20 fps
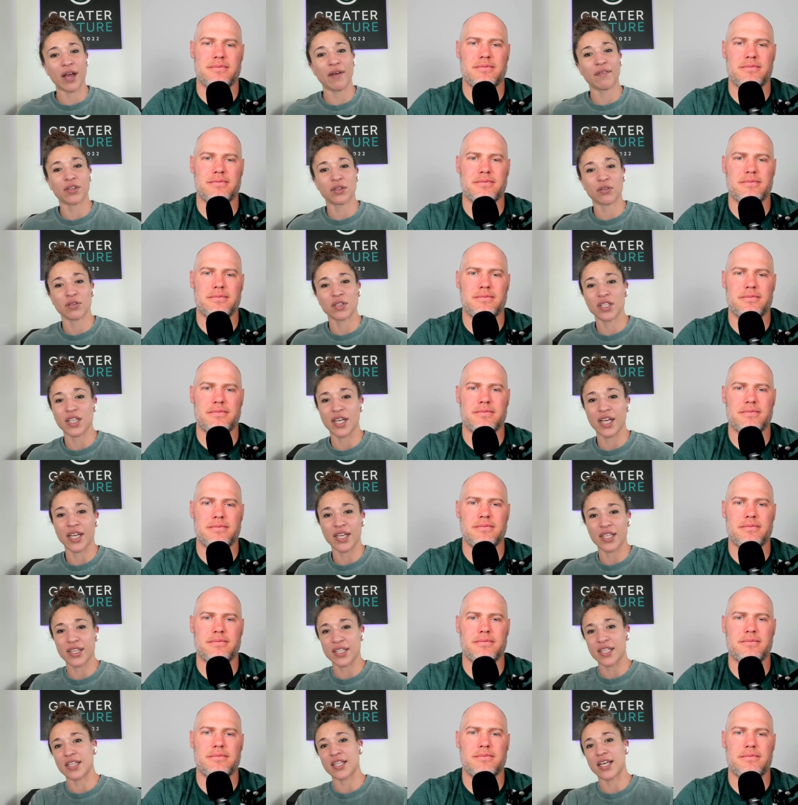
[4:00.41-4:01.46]
Speaker 1: people are having through the
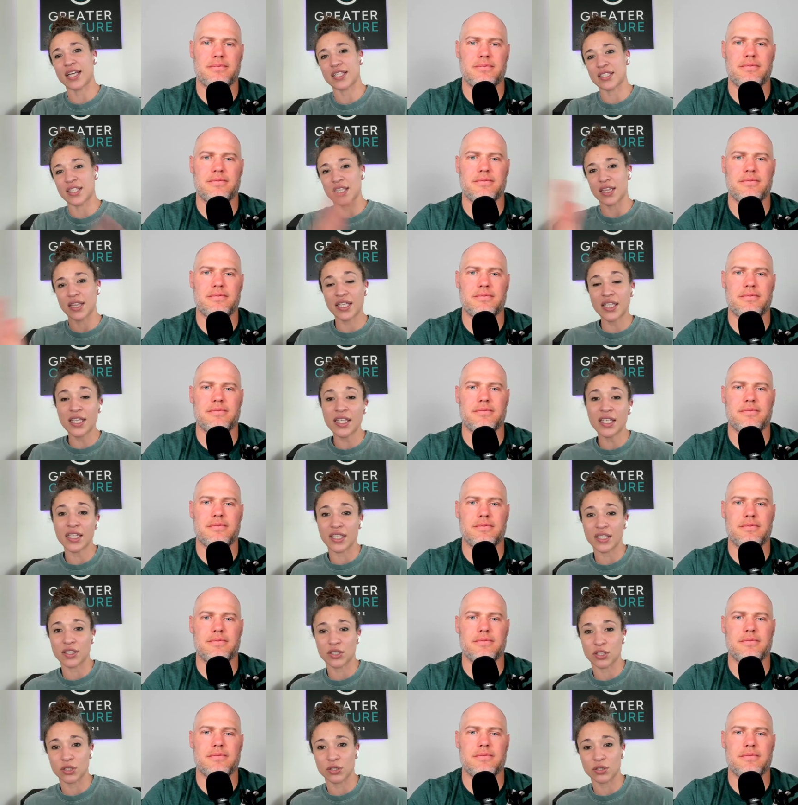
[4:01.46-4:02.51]
day and then that's
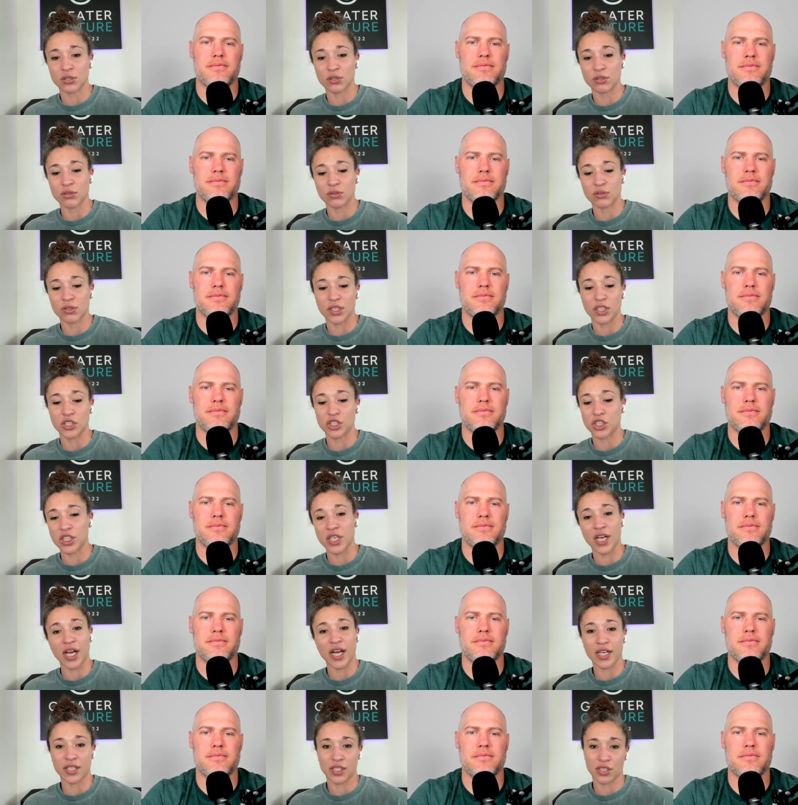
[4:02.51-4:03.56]
leading to the
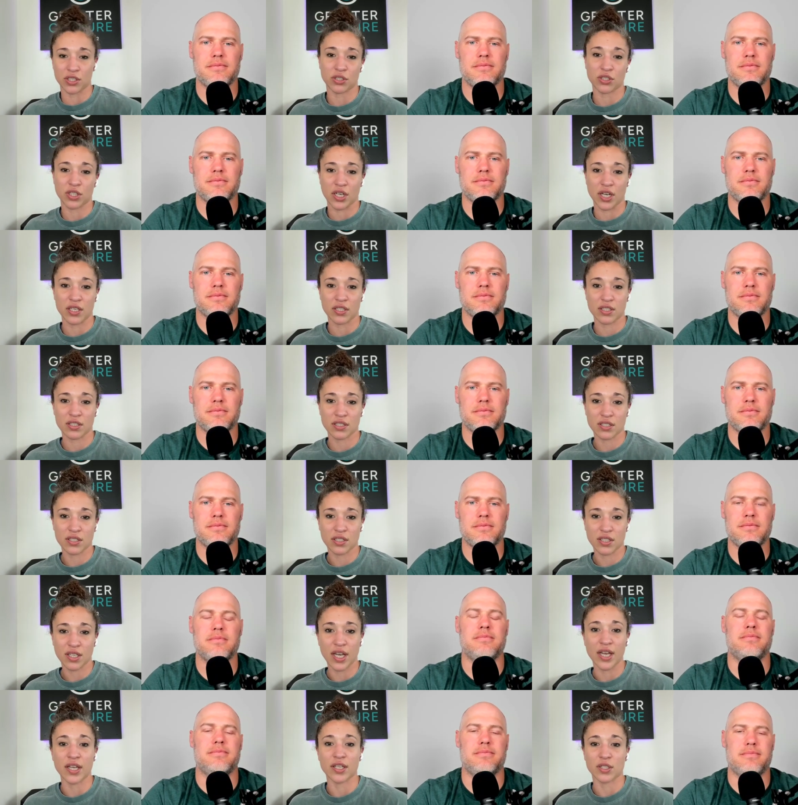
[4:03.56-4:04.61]
gi
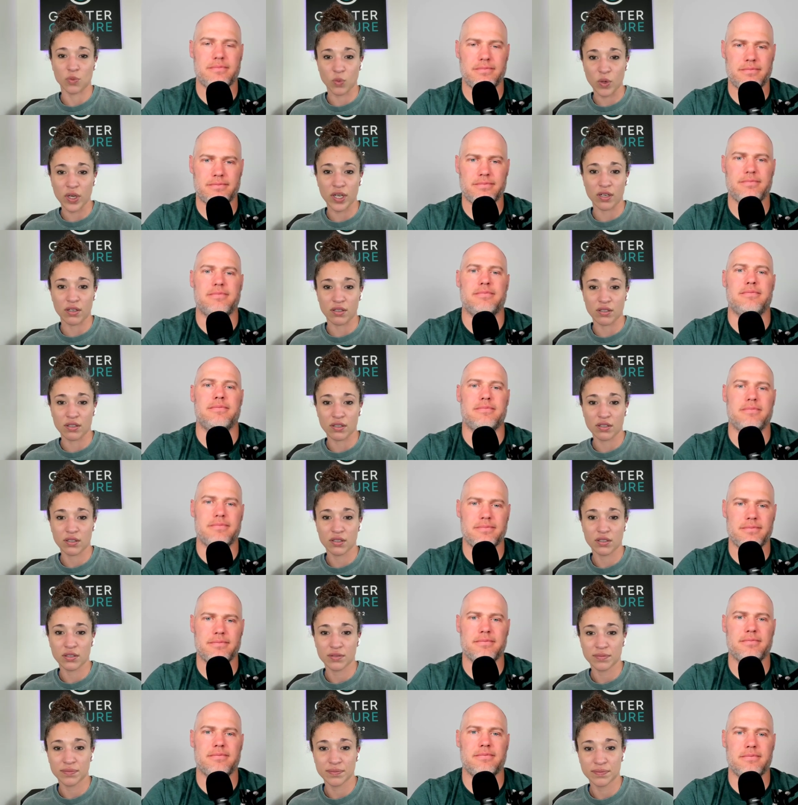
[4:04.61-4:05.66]
distress as well
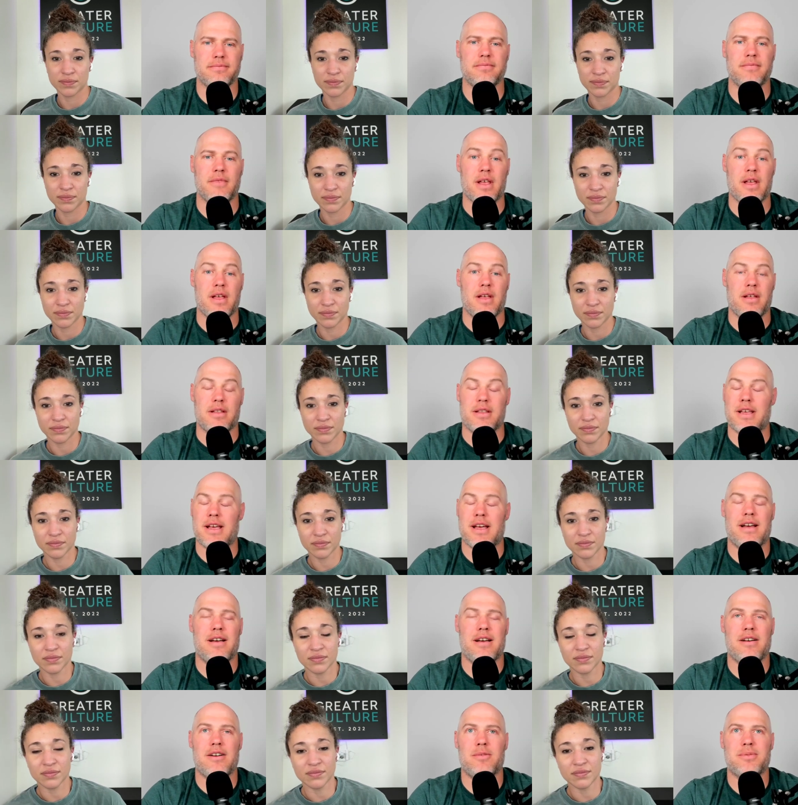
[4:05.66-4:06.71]

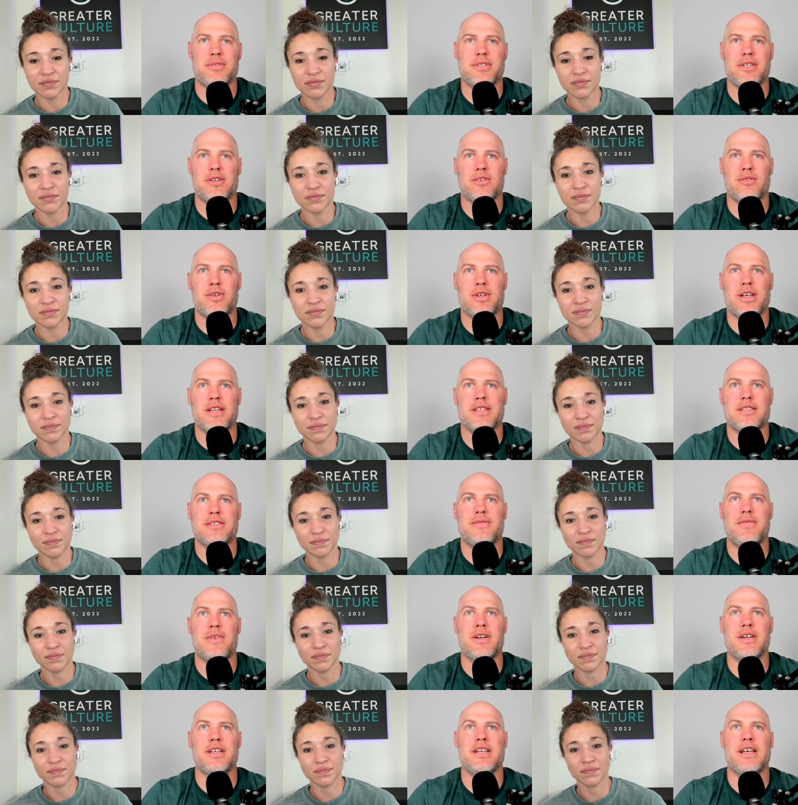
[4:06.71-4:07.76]
Speaker 2: yeah 100% agree it's
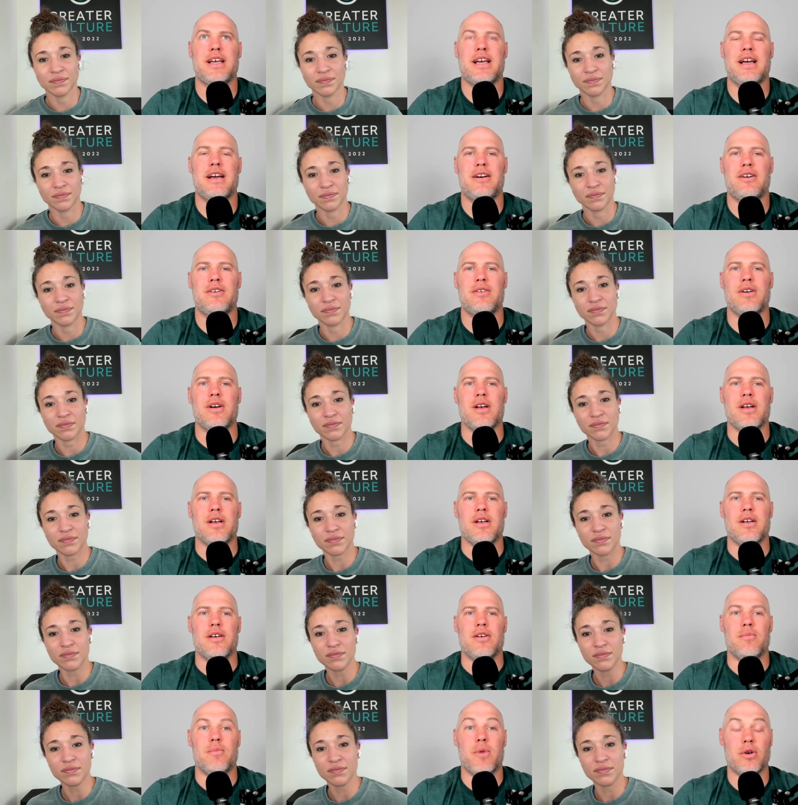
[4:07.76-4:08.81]
funny how
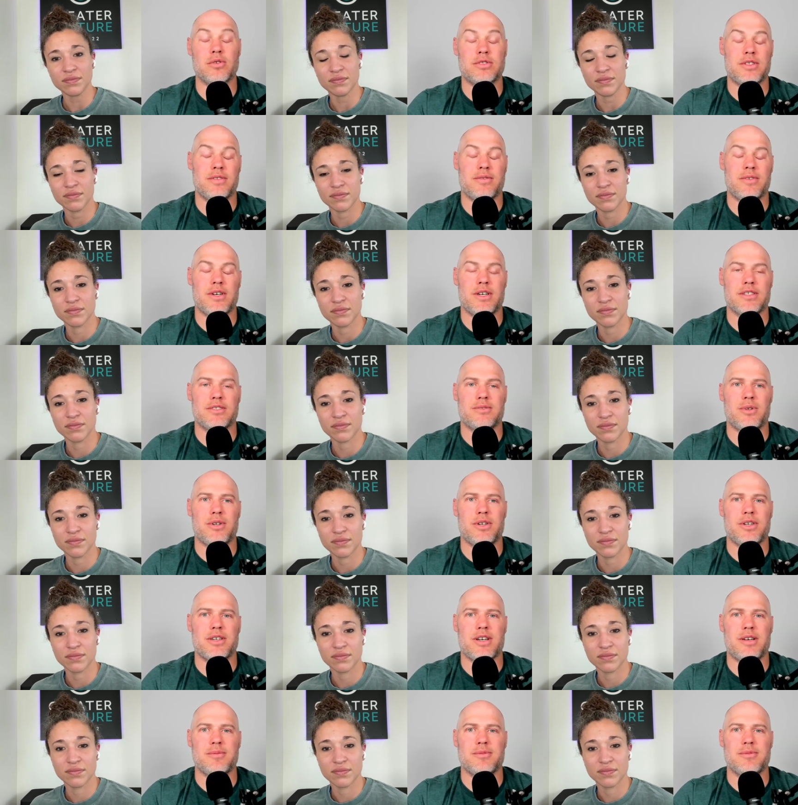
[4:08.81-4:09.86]
most of us when
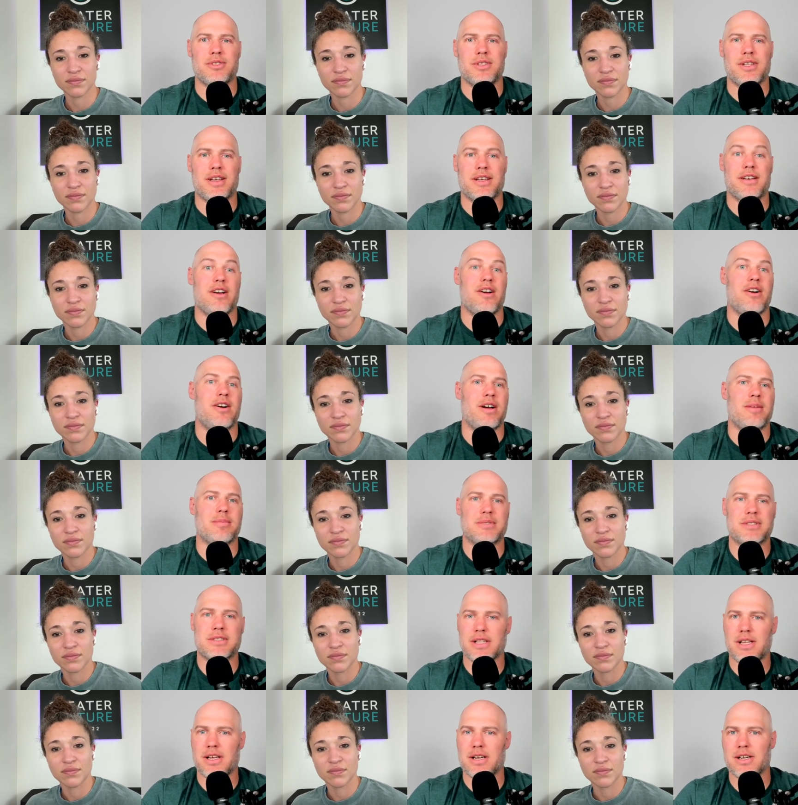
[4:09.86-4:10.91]
it comes to like oh i'm
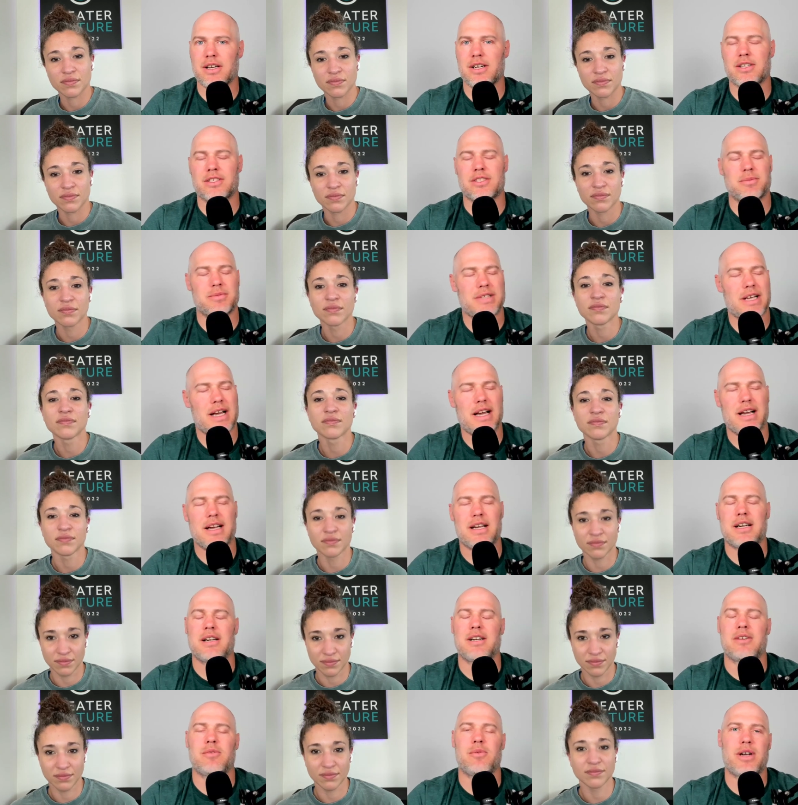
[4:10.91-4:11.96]
sluggish i'm tired